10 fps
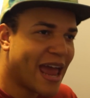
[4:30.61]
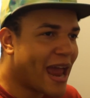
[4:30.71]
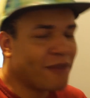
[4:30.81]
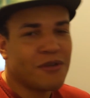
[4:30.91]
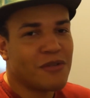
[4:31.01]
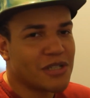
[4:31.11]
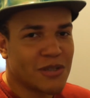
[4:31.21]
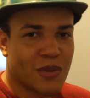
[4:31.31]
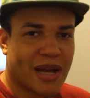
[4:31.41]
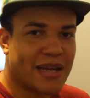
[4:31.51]
Every version
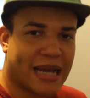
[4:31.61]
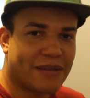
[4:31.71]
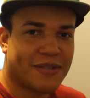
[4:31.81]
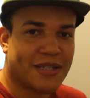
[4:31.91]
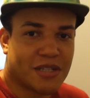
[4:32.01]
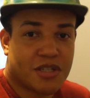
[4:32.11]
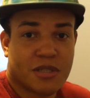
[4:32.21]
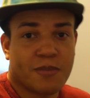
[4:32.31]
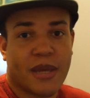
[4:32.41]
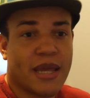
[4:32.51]
of Wakanda I've seen has
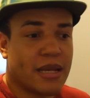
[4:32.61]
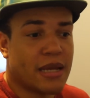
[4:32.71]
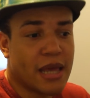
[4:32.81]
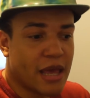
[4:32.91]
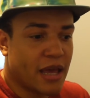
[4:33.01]
just been,